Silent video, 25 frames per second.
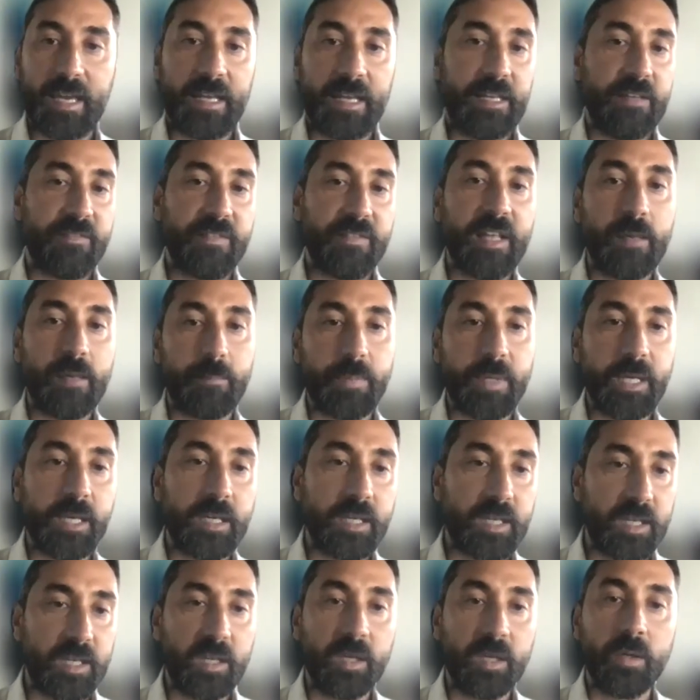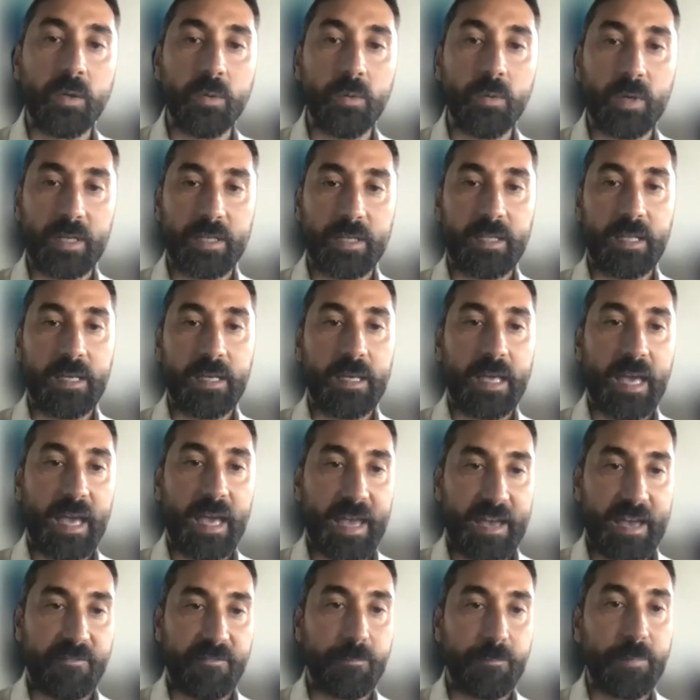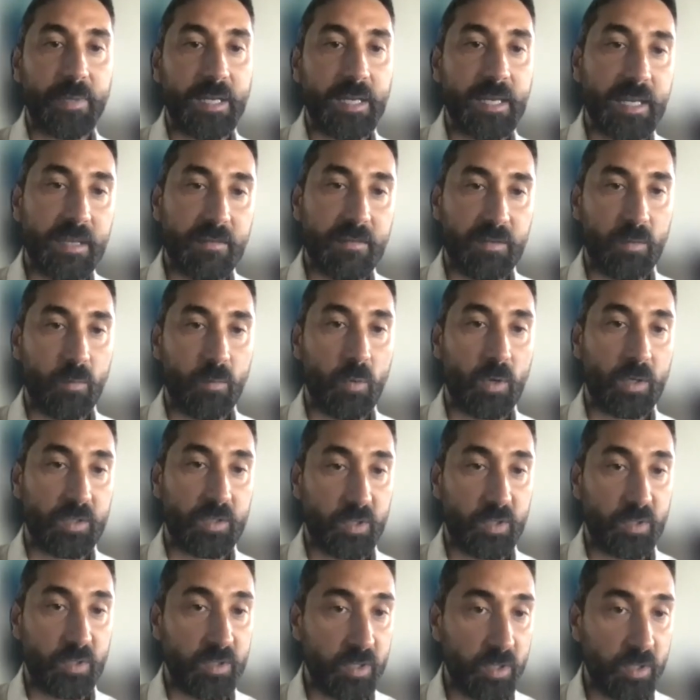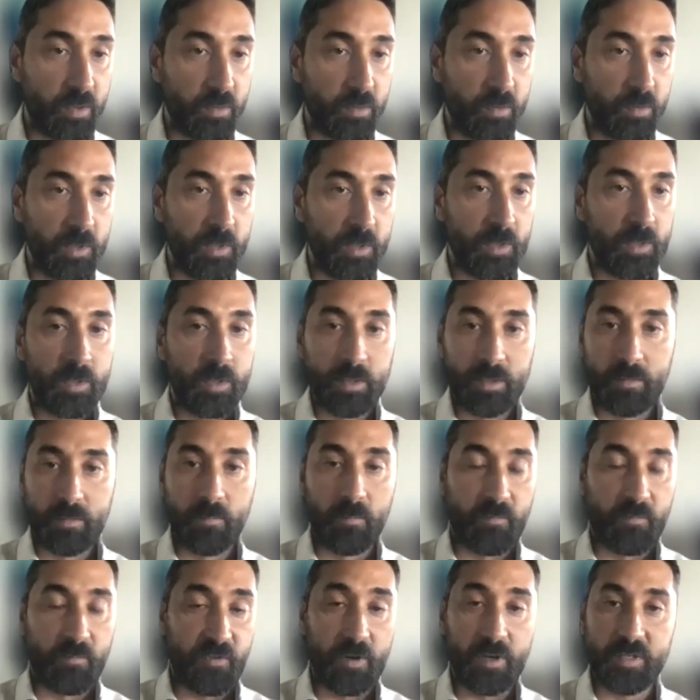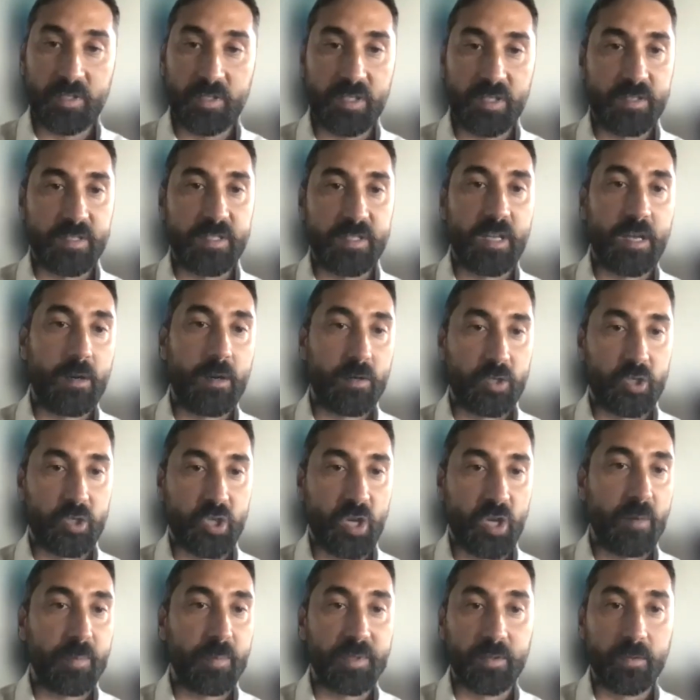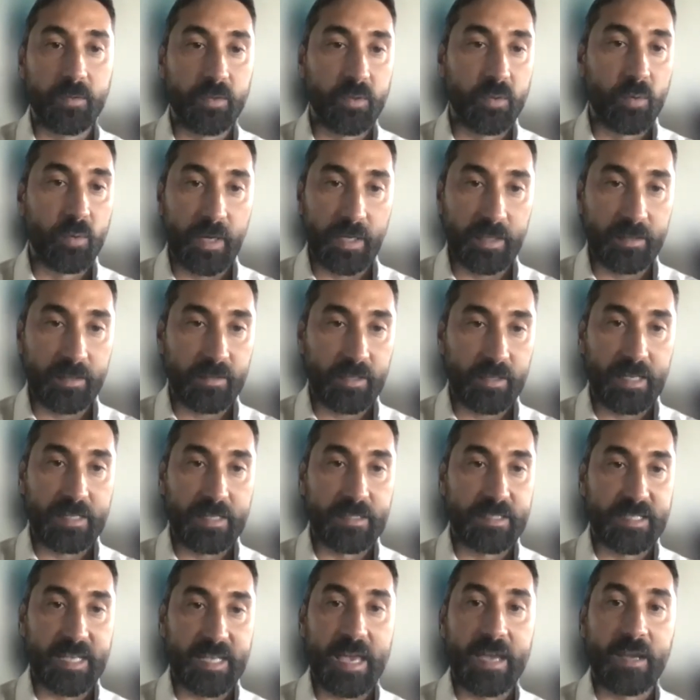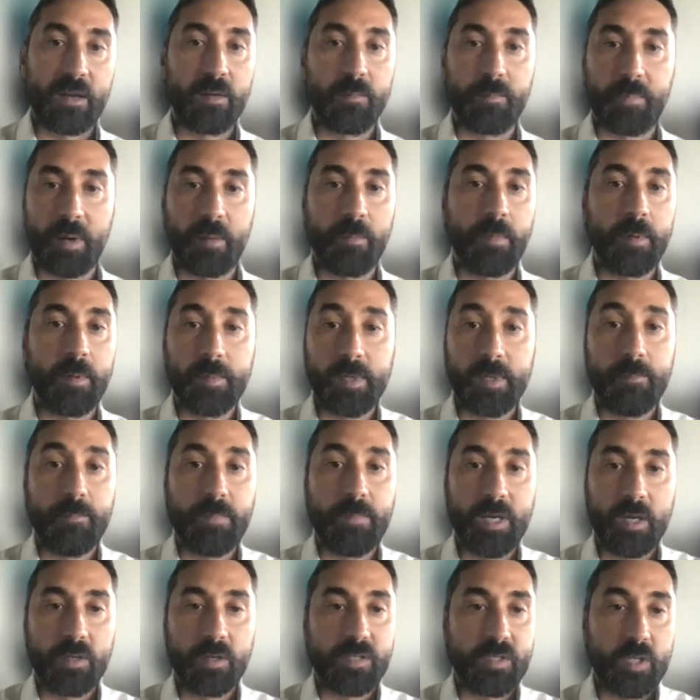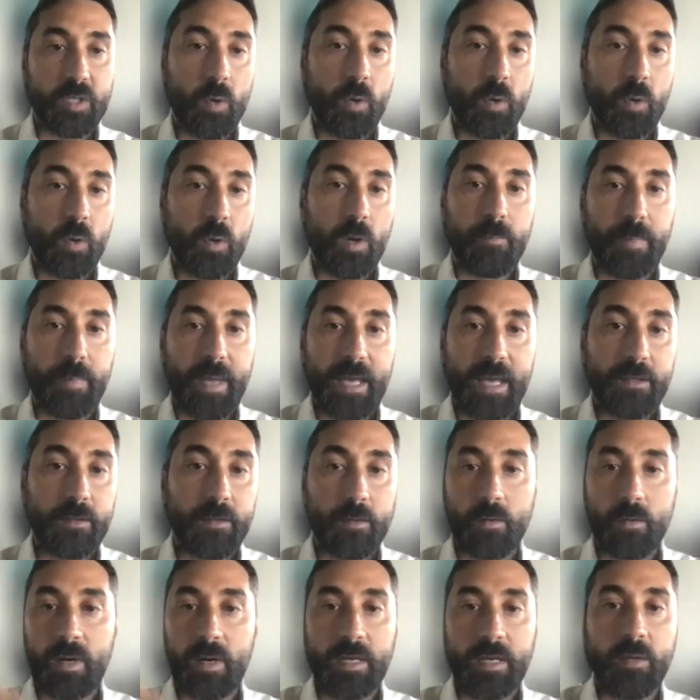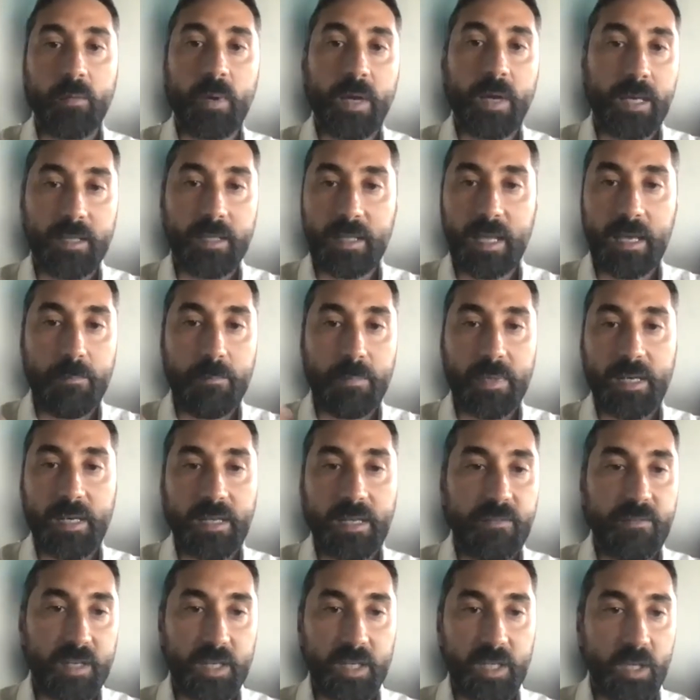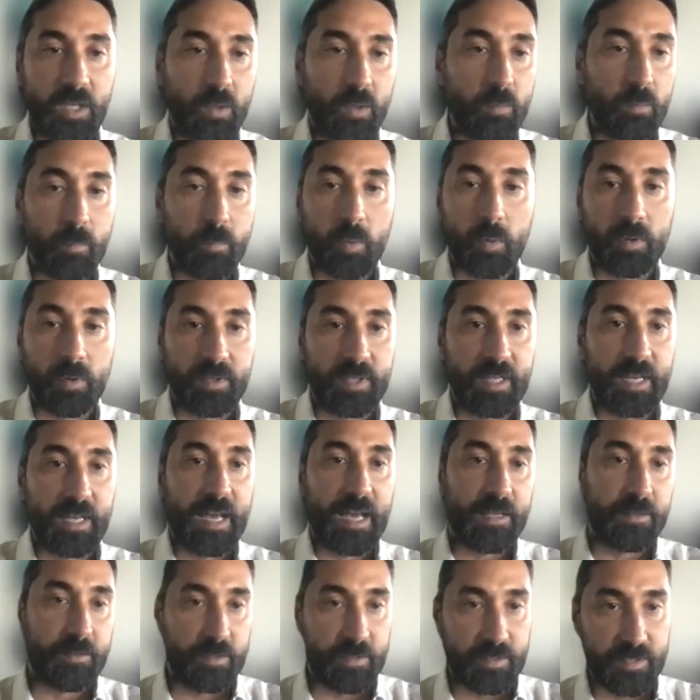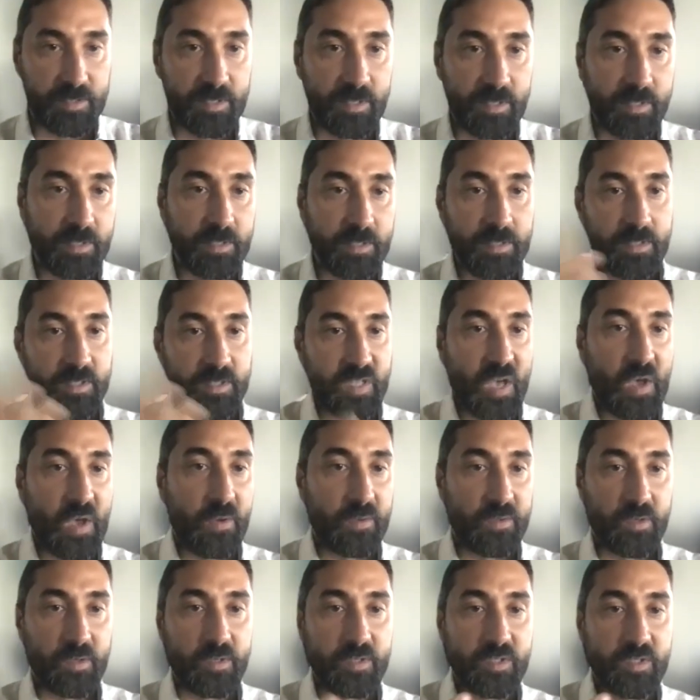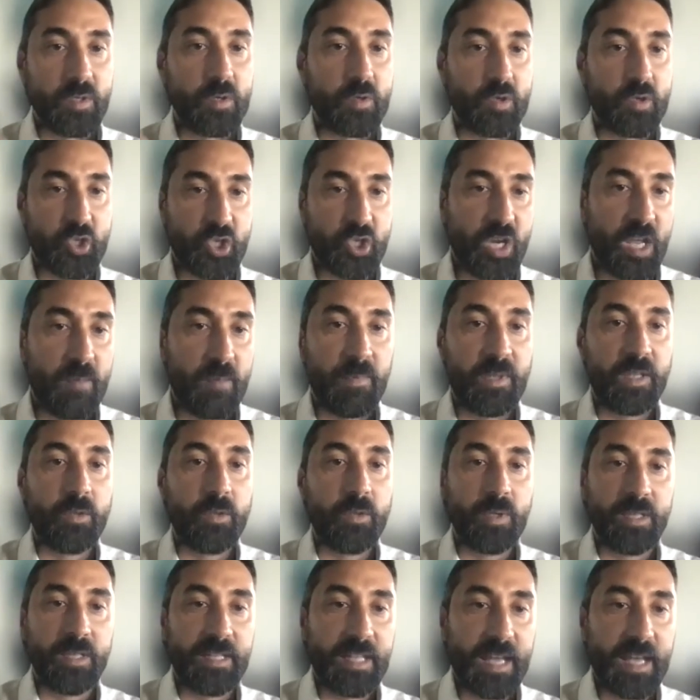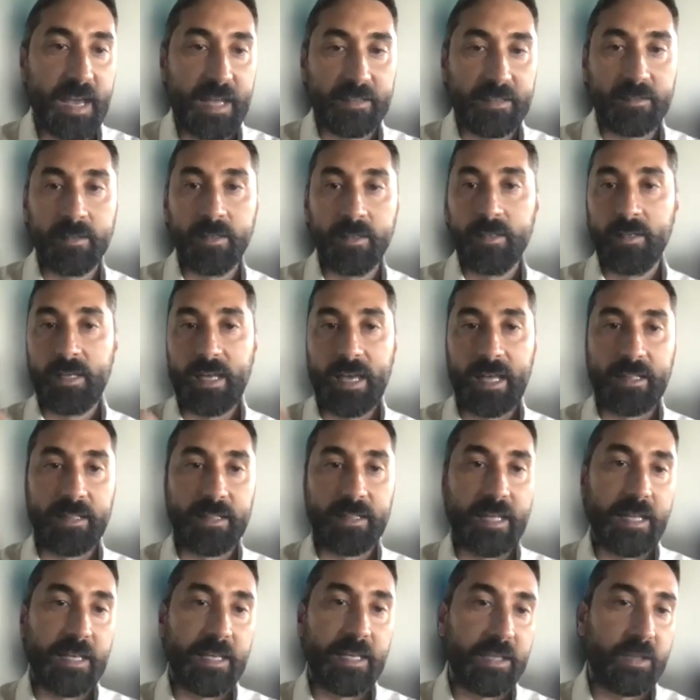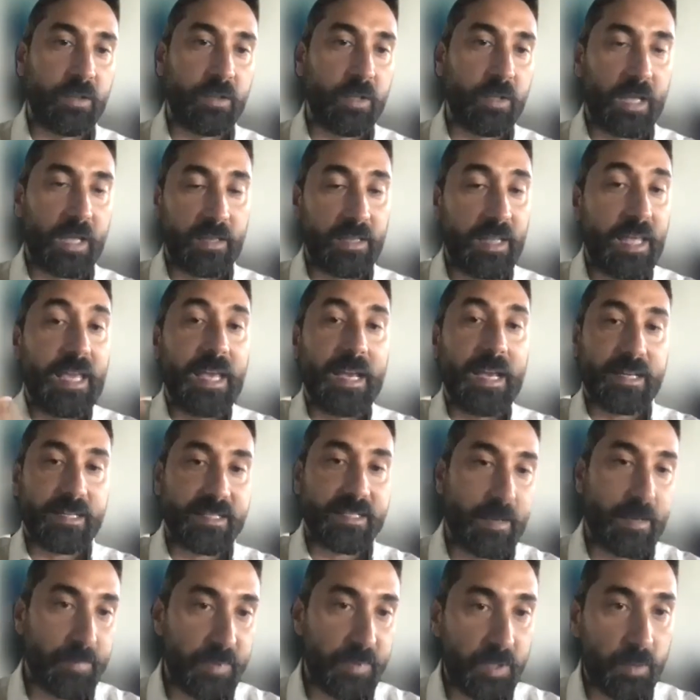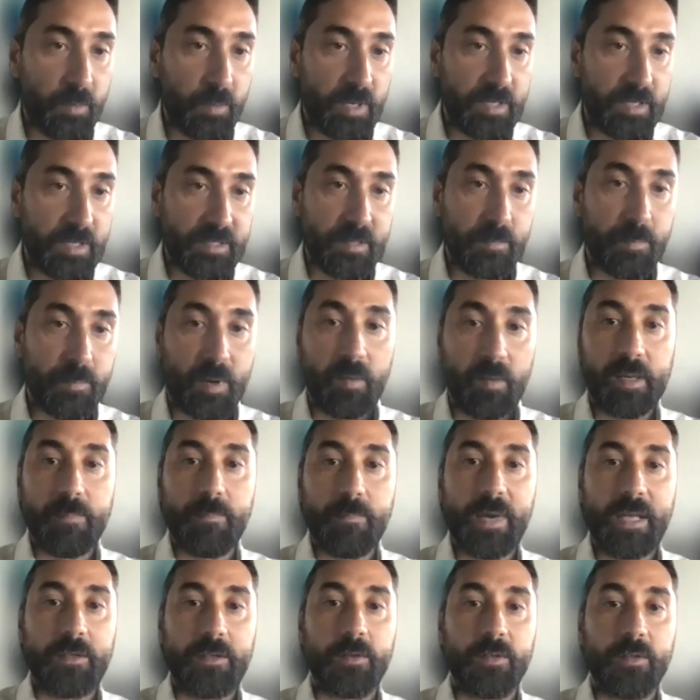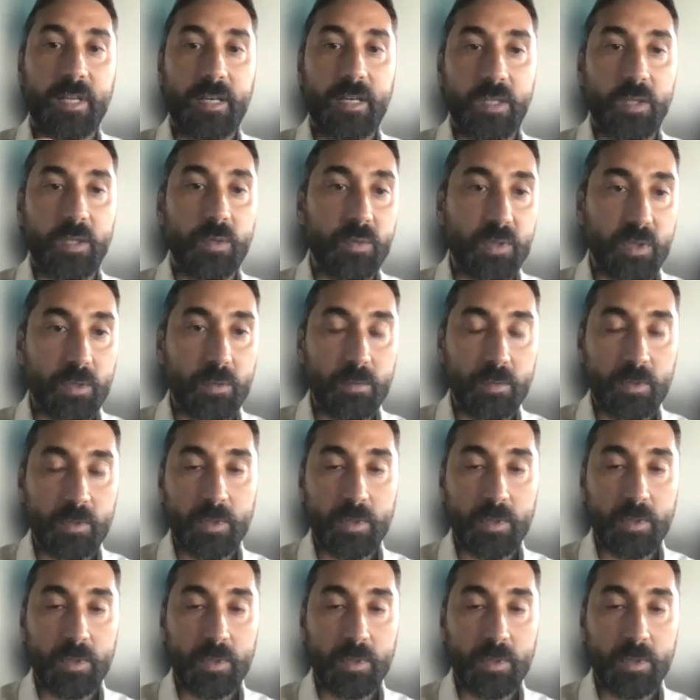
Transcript: And if they pick you and they have belief in what you do, first, mm-hmm. it's their job to do it. And second, probably because you are better, or anyway, they believe in you more than others. So there's no shame in doing that. And they need, and they accept the risk probably better than you do.